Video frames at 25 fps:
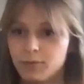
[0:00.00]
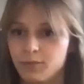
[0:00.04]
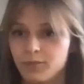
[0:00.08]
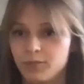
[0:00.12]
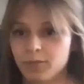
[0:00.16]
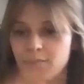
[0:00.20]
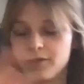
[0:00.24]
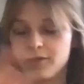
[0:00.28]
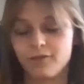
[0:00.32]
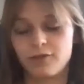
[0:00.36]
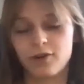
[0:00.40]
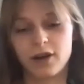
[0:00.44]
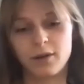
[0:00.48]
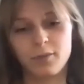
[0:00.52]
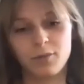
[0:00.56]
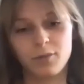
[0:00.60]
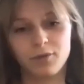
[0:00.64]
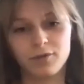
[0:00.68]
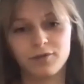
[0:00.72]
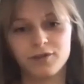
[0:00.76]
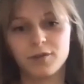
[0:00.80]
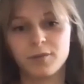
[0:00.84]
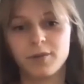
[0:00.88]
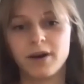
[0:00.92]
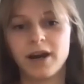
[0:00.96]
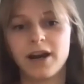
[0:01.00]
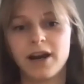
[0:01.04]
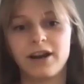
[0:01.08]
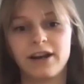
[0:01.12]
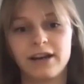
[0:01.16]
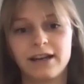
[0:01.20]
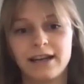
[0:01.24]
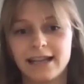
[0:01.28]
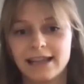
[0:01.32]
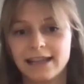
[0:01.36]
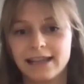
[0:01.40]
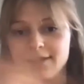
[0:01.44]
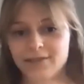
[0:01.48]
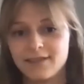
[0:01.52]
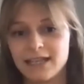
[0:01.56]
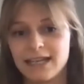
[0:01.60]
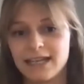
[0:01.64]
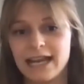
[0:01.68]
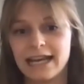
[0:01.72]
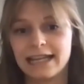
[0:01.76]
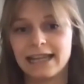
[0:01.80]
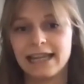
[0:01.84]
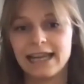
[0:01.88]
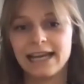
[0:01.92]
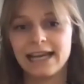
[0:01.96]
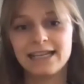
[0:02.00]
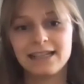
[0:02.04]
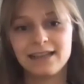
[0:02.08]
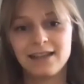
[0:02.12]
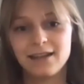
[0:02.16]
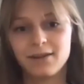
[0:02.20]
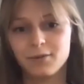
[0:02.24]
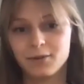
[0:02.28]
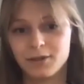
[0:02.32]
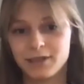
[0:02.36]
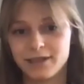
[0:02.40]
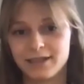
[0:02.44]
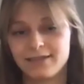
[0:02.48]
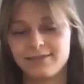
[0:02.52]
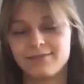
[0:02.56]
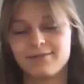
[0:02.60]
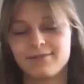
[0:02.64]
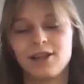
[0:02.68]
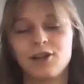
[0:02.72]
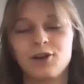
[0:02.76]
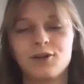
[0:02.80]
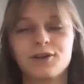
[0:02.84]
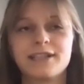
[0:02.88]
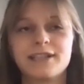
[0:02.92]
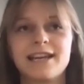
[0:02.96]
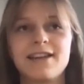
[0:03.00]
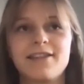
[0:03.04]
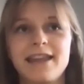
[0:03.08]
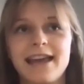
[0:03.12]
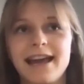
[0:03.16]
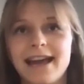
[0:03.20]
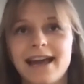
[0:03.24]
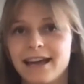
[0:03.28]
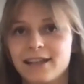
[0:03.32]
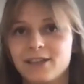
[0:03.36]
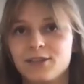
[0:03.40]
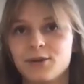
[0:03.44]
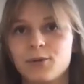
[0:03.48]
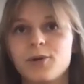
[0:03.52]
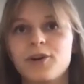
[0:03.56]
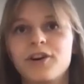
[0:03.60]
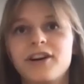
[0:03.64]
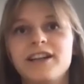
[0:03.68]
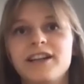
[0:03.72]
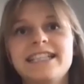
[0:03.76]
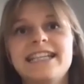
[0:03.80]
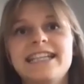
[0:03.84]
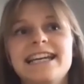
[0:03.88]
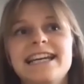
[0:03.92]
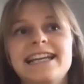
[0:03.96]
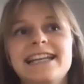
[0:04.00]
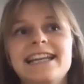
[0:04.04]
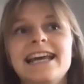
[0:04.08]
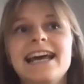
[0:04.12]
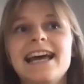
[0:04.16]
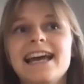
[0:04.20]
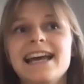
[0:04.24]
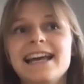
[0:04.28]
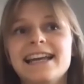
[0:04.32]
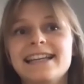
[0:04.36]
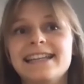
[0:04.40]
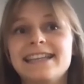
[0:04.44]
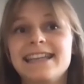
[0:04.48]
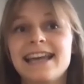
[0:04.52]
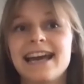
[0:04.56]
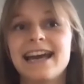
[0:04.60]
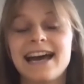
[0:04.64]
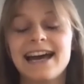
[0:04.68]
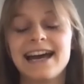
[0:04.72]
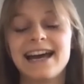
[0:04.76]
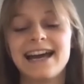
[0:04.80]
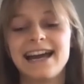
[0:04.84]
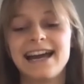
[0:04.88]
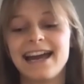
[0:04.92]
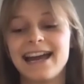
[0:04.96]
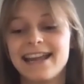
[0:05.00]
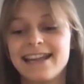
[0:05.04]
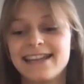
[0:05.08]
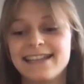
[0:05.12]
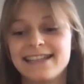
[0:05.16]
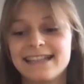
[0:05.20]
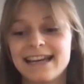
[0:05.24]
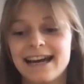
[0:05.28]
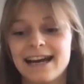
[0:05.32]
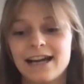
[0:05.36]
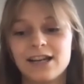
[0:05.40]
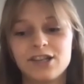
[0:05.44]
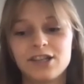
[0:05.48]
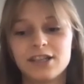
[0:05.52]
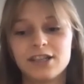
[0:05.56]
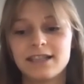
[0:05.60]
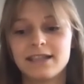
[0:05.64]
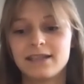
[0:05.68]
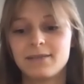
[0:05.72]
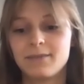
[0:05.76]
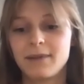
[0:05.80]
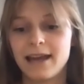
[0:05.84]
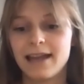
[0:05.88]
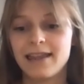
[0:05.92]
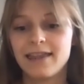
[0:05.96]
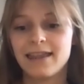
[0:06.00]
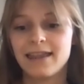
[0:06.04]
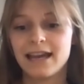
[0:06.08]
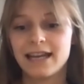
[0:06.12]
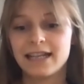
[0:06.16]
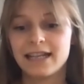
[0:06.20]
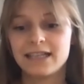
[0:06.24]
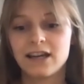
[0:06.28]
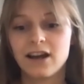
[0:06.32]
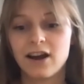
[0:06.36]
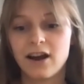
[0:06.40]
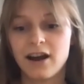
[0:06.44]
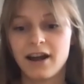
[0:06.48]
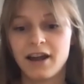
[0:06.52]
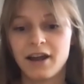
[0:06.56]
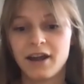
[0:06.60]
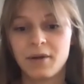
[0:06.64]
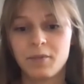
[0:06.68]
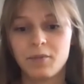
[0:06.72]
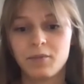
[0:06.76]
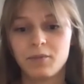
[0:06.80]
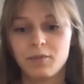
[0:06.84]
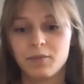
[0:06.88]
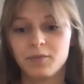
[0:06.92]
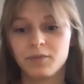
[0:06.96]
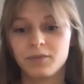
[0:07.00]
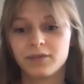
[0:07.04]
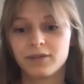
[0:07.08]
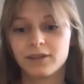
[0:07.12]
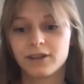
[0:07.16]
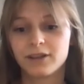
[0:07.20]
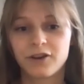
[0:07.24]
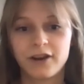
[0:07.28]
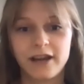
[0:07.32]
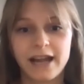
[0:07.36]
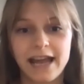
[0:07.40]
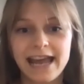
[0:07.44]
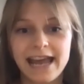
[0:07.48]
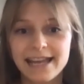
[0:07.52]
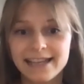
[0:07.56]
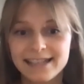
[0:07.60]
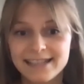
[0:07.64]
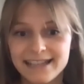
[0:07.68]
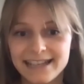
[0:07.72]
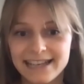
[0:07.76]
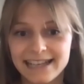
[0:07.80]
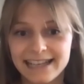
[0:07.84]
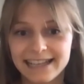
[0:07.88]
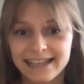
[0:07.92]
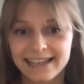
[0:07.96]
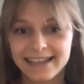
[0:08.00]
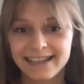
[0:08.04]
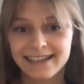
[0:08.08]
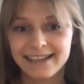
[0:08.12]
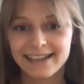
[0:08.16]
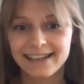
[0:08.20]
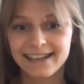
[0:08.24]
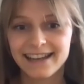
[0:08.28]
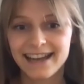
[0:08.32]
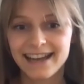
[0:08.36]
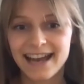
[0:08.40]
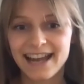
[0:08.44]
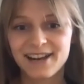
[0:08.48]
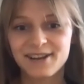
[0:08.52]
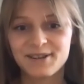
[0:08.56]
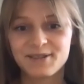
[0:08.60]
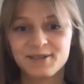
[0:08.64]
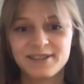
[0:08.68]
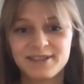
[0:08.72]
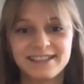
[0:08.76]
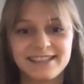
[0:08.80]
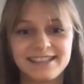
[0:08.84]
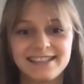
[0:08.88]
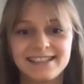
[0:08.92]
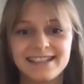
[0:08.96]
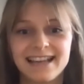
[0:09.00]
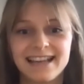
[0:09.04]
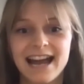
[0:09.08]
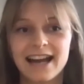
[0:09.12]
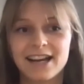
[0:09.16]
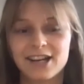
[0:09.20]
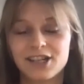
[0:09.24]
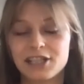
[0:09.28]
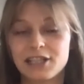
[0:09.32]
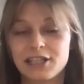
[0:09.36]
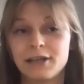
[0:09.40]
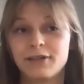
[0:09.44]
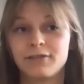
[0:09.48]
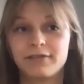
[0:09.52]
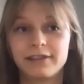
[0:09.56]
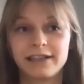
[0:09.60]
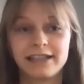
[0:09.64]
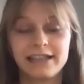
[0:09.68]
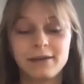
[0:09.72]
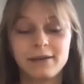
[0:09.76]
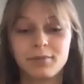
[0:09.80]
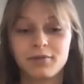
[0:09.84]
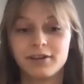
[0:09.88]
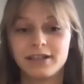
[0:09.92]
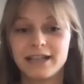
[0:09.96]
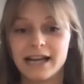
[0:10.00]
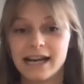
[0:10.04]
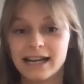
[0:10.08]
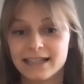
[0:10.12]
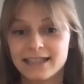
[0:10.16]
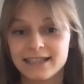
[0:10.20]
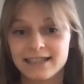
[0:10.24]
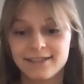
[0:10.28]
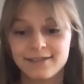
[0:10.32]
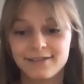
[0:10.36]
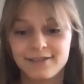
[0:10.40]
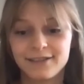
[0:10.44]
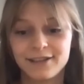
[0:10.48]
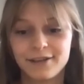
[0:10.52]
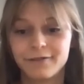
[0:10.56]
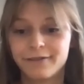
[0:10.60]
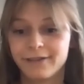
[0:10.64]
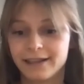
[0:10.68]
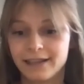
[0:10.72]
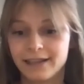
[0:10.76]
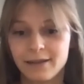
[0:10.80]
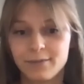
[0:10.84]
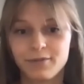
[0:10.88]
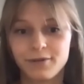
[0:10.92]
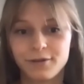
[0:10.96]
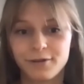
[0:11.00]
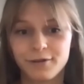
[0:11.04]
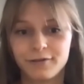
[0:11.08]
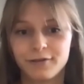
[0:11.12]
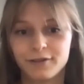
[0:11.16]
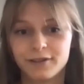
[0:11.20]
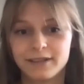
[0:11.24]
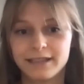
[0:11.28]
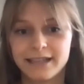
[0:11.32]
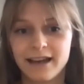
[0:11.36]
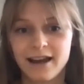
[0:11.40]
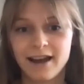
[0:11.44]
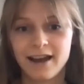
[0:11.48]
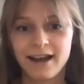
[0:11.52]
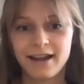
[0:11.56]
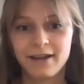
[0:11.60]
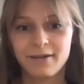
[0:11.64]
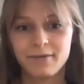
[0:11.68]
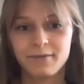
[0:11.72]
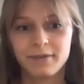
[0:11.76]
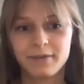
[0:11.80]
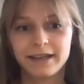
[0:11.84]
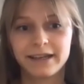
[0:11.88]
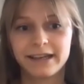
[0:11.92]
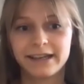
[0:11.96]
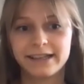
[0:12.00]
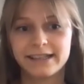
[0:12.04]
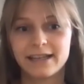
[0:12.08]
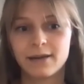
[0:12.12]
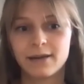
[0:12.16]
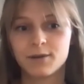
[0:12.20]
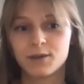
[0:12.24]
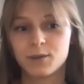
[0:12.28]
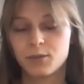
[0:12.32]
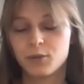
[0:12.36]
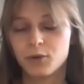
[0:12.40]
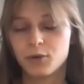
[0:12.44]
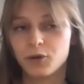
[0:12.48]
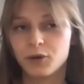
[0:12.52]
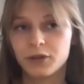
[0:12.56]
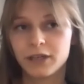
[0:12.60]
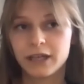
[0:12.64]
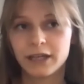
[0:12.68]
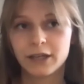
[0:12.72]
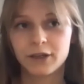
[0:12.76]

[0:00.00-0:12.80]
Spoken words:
before I moved to Byron, I lived in Adelaide. It was lockdown there, I had to quarantine. Yeah, and I just spent that time creating, and it was actually really productive and a really beautiful time because I was bored. I